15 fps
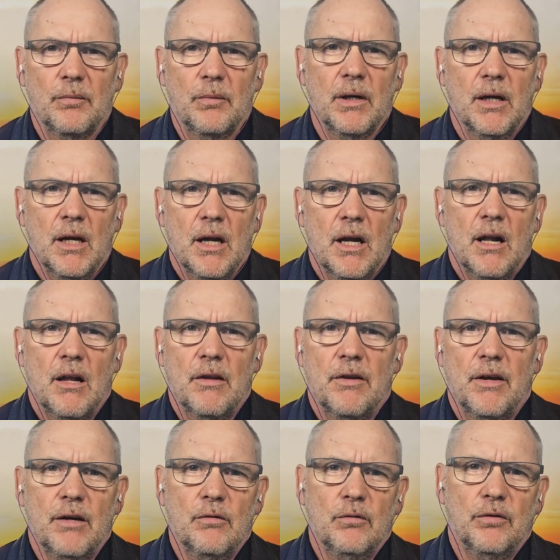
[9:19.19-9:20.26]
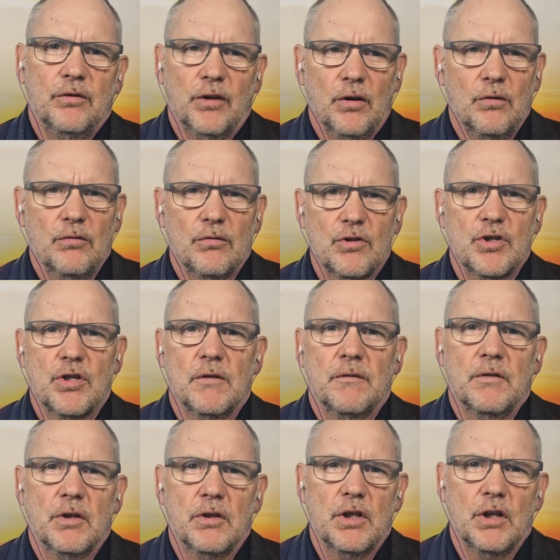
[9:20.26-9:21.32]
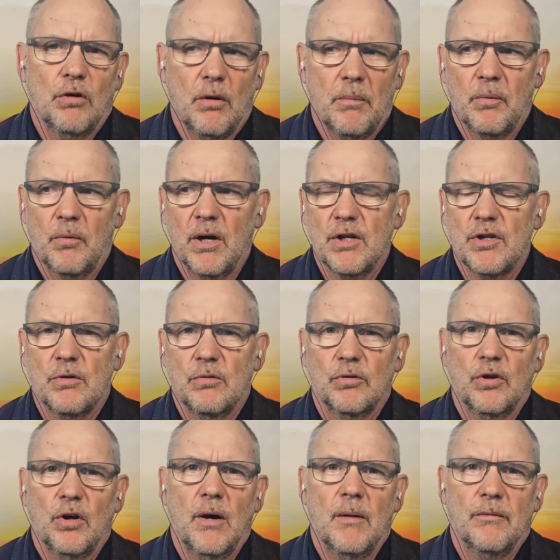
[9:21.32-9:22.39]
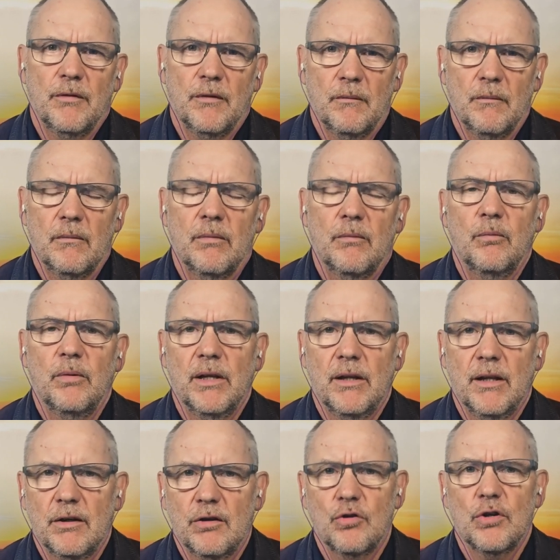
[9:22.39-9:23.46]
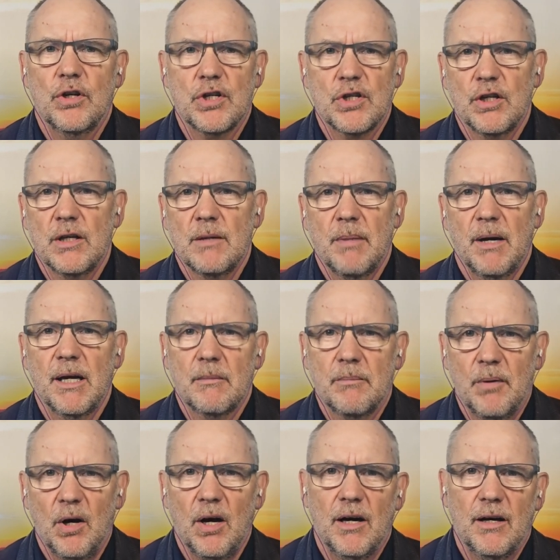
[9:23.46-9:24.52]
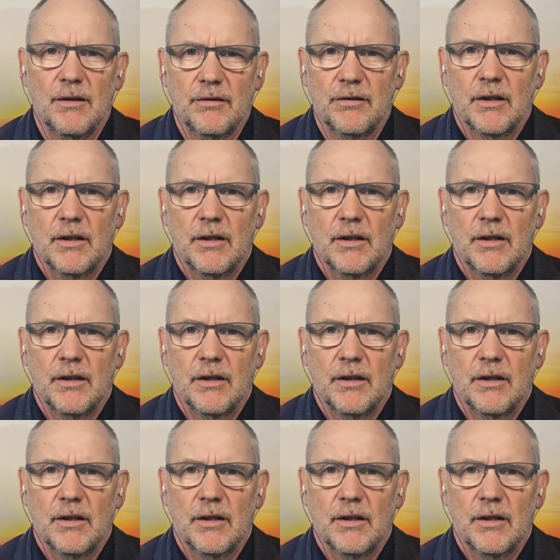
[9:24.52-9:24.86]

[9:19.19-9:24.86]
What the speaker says: where they also shifted their operational times from where they traditionally bake pies